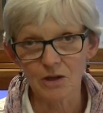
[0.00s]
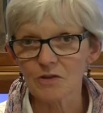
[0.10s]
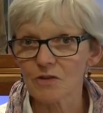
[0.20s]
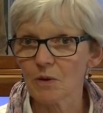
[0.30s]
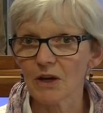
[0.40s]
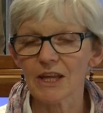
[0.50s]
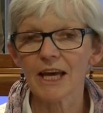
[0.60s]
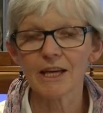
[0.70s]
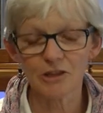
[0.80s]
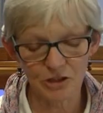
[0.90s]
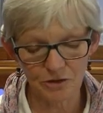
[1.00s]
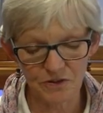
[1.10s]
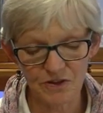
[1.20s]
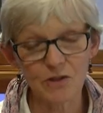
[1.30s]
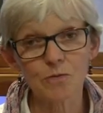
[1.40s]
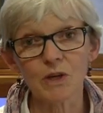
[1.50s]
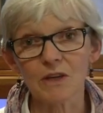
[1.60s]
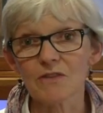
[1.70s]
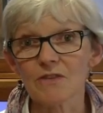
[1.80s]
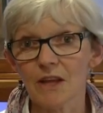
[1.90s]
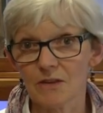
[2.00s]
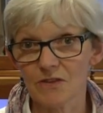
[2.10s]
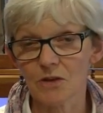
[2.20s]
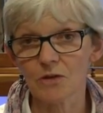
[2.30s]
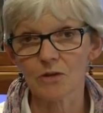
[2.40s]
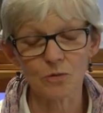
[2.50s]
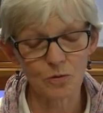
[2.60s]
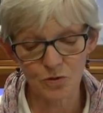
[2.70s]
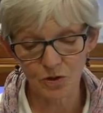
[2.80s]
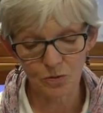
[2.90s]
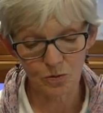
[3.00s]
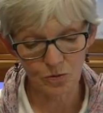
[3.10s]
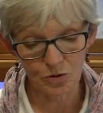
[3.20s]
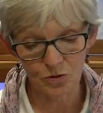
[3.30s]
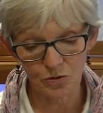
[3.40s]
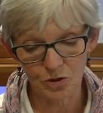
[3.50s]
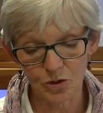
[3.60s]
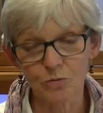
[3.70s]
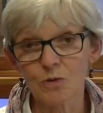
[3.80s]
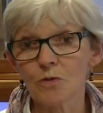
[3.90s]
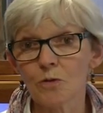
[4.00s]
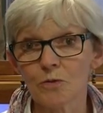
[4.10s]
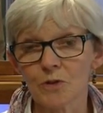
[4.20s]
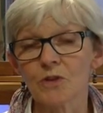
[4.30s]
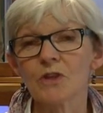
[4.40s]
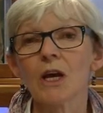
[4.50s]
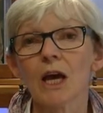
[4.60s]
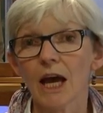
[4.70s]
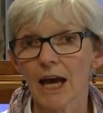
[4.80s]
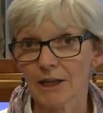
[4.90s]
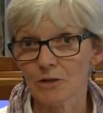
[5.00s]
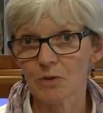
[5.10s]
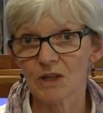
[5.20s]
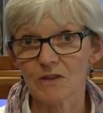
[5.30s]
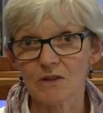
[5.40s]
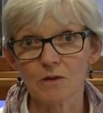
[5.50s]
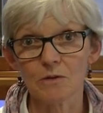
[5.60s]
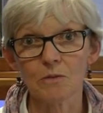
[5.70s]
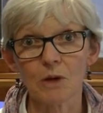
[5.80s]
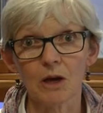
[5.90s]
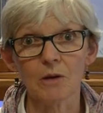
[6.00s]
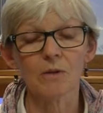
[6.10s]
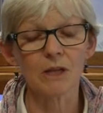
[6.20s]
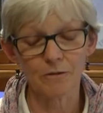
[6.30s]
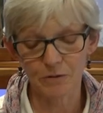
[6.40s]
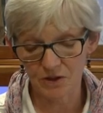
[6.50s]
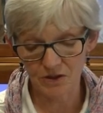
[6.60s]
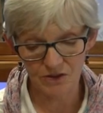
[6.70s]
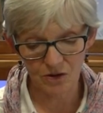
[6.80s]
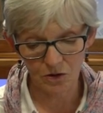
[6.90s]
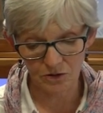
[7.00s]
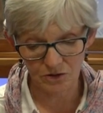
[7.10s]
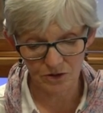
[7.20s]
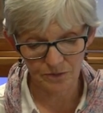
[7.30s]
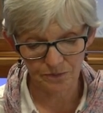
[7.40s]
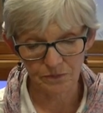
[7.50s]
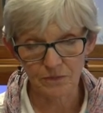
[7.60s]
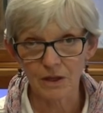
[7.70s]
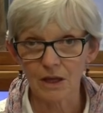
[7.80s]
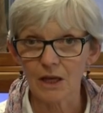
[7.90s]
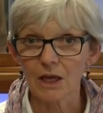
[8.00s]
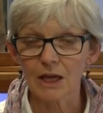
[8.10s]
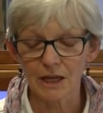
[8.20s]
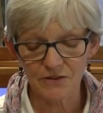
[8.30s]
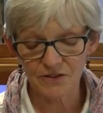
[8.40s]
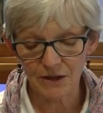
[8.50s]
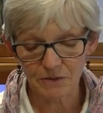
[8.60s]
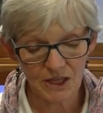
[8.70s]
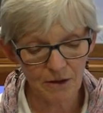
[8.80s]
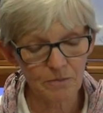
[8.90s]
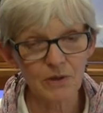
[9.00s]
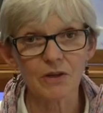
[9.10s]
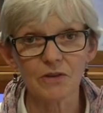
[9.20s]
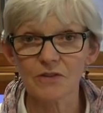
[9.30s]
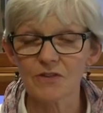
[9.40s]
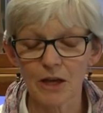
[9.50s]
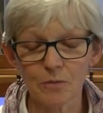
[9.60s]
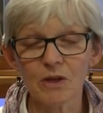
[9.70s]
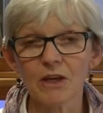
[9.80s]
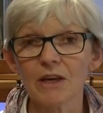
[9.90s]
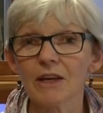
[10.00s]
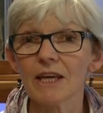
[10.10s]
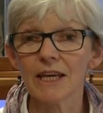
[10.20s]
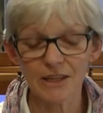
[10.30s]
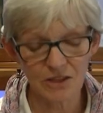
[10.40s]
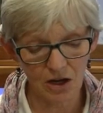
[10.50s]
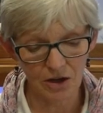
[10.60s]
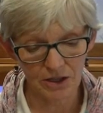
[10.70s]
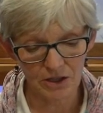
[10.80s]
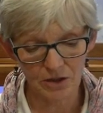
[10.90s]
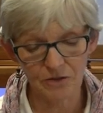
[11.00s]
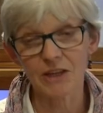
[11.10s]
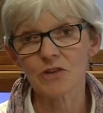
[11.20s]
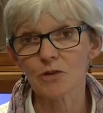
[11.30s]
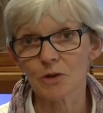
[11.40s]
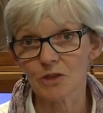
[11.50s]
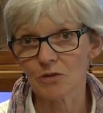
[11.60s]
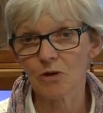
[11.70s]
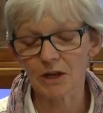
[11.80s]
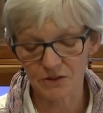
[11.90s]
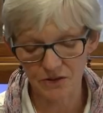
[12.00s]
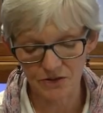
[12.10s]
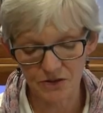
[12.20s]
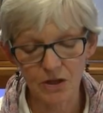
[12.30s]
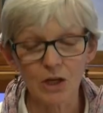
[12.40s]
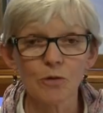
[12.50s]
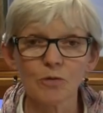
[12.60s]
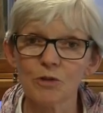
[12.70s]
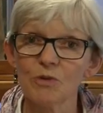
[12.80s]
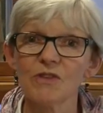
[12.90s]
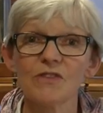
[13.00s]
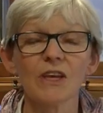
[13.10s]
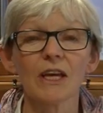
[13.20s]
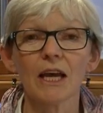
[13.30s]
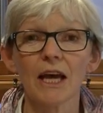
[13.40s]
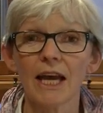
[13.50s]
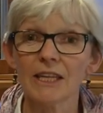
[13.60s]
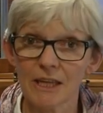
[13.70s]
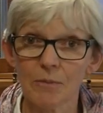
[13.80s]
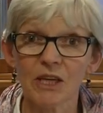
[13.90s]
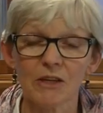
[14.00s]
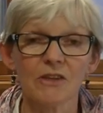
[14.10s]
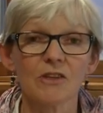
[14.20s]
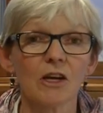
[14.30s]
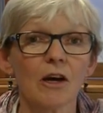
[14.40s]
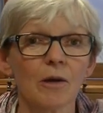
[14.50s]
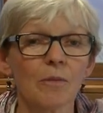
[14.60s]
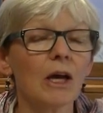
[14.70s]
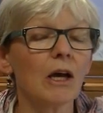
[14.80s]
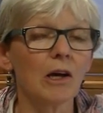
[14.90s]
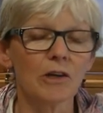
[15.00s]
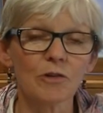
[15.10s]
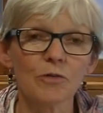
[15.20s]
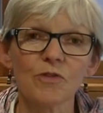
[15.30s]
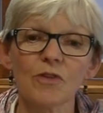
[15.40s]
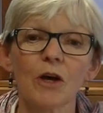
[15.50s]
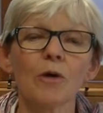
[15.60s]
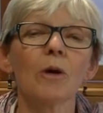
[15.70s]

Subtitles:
So by the age of 6 weeks, their son, also called George, was orphaned and went to live with his aunt. In September the same year, he died of gastroenteritis, which was endemic at the time, and also,